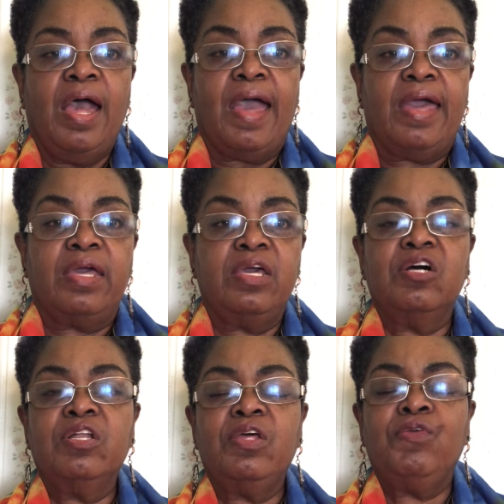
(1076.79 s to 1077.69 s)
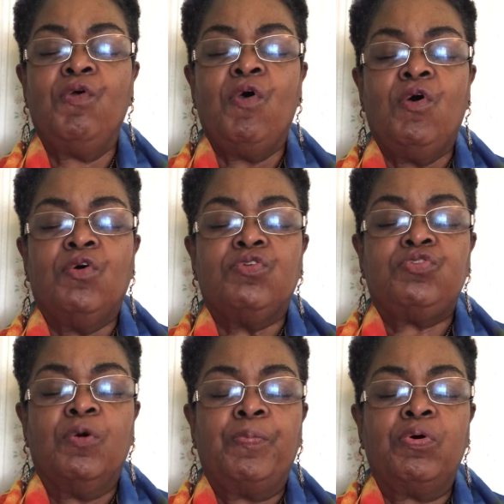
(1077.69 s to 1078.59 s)
A healing
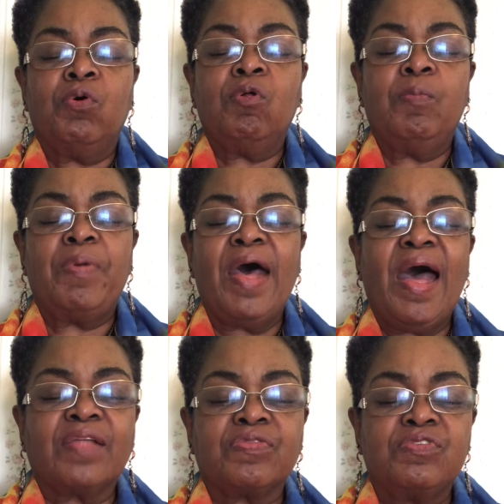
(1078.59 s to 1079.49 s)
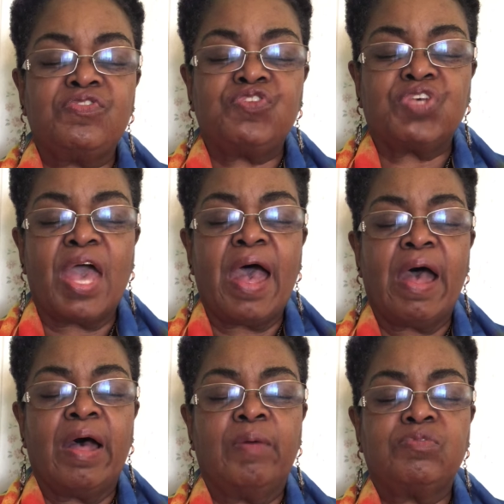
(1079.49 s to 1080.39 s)
to pull back the
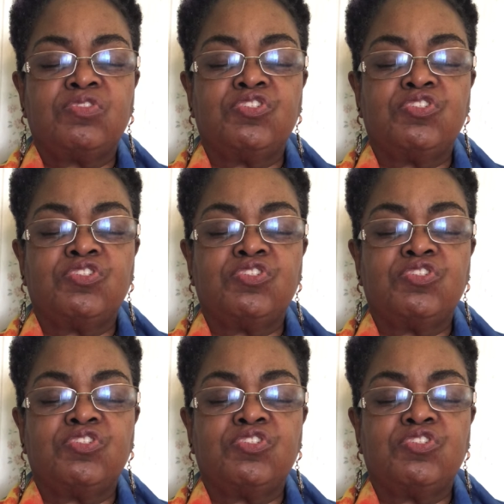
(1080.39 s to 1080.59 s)
scabs,